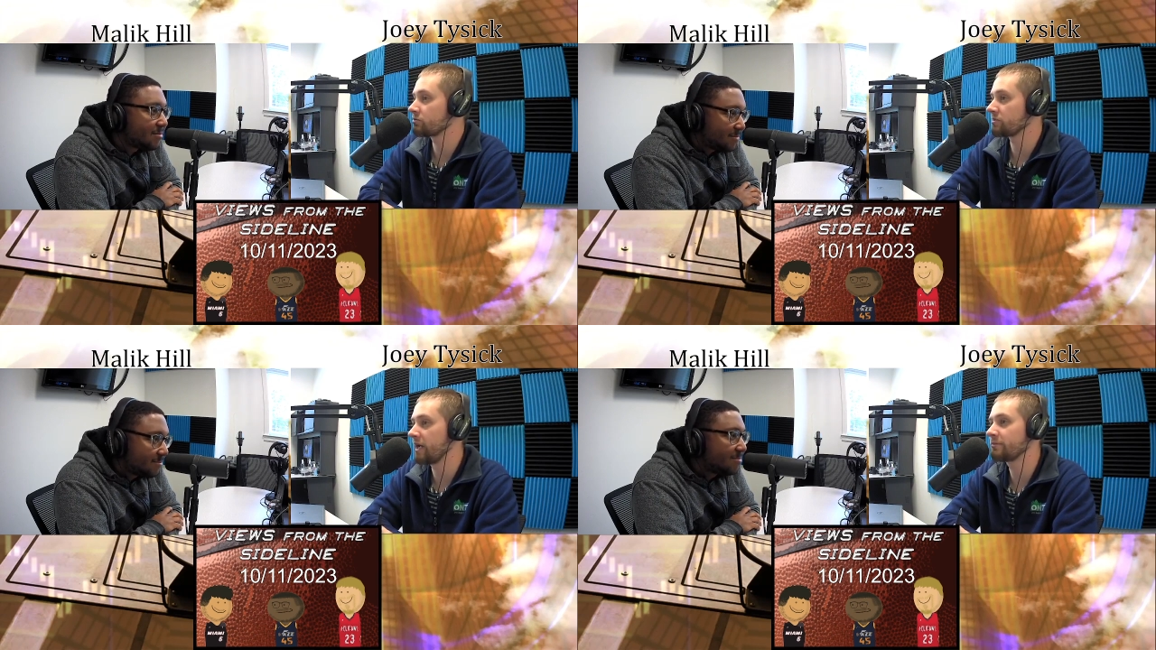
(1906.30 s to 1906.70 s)
Speaker 1: more
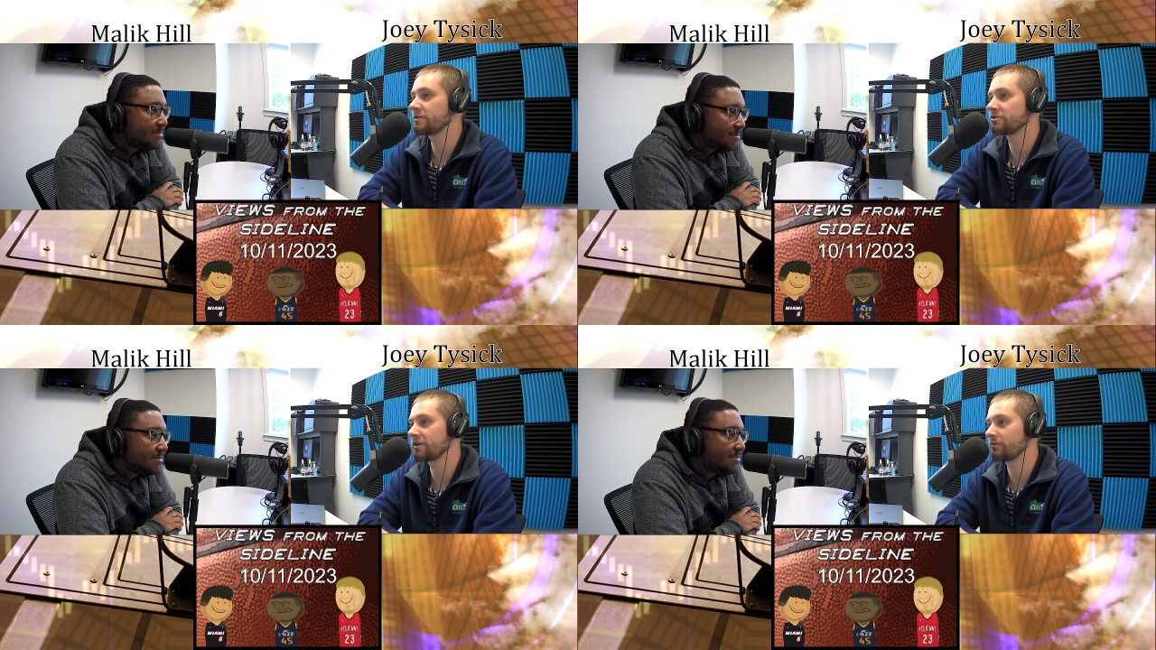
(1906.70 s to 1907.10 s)
snaps
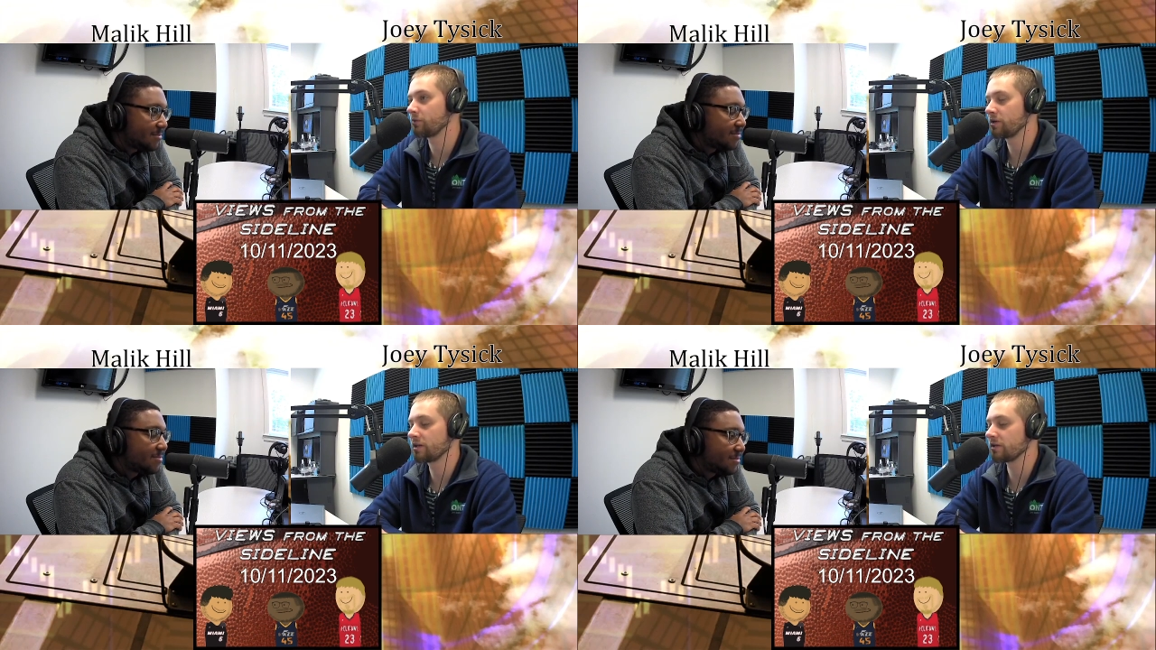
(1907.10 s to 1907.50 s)
each and every
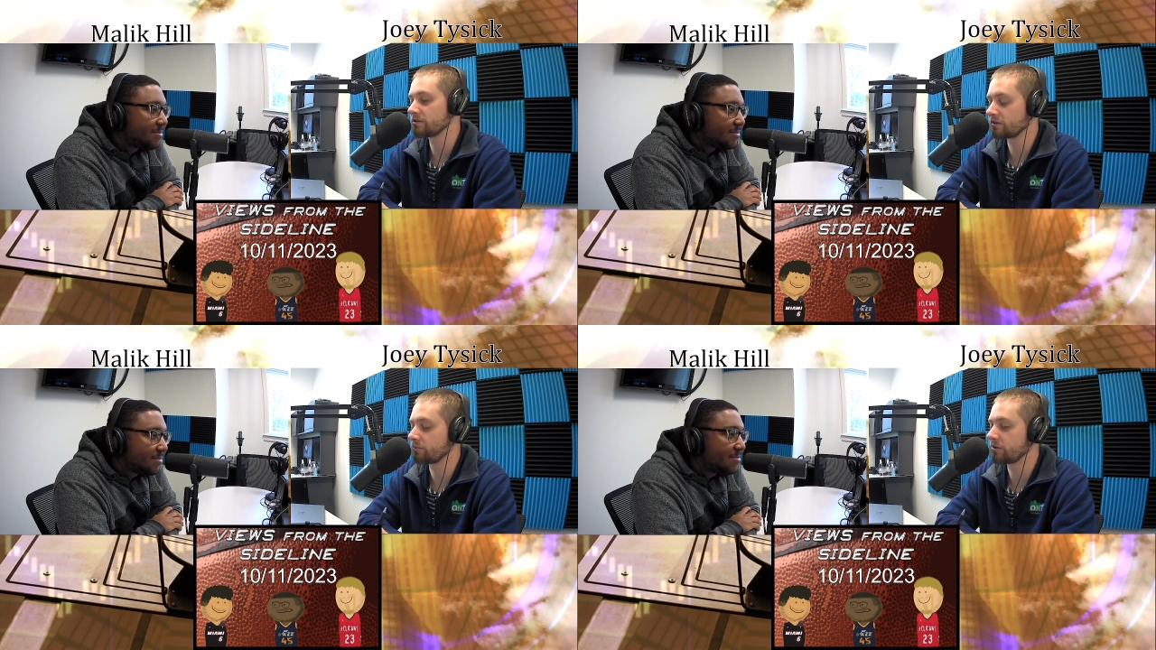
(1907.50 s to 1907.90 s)
week. He's
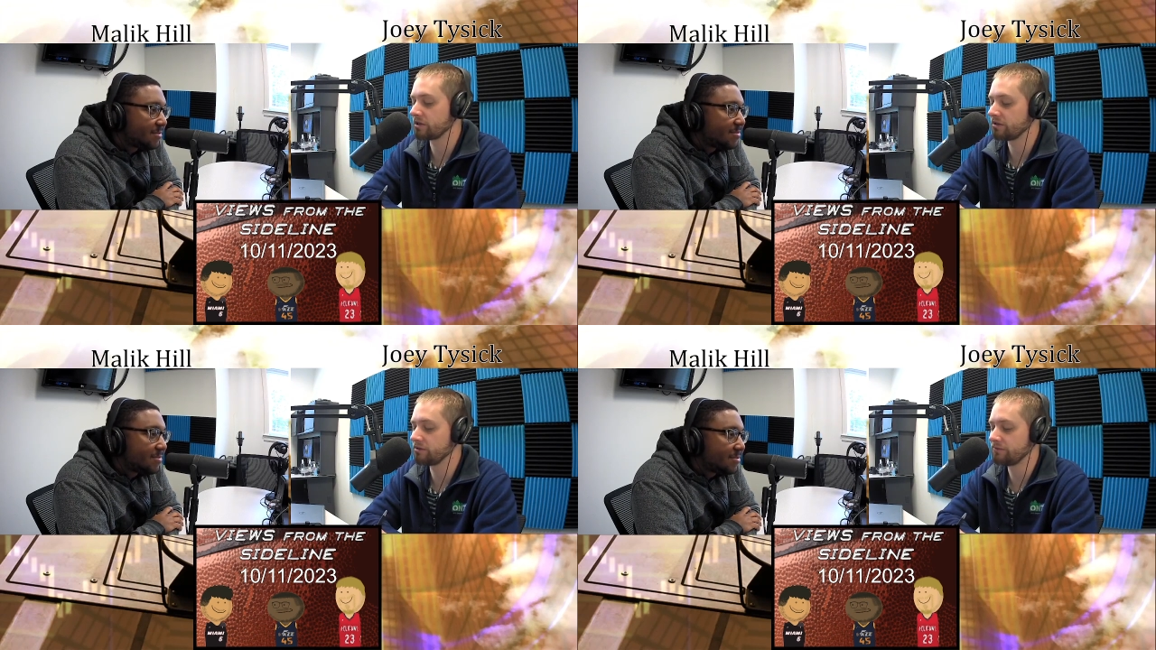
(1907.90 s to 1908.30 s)
looking pretty
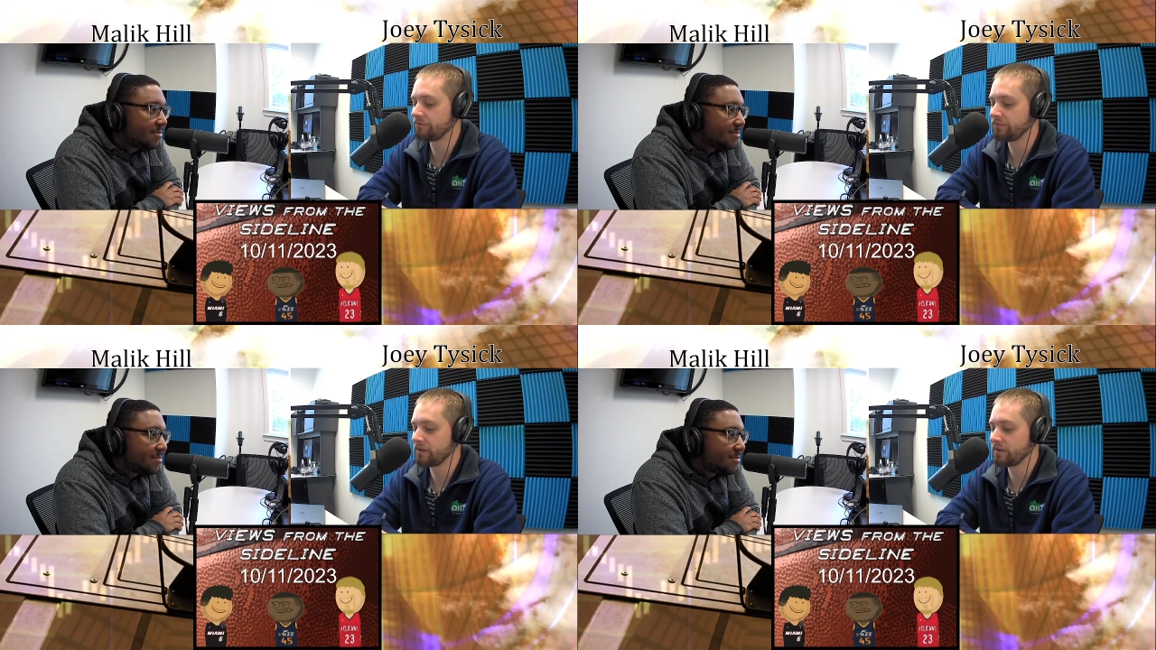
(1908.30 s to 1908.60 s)
good.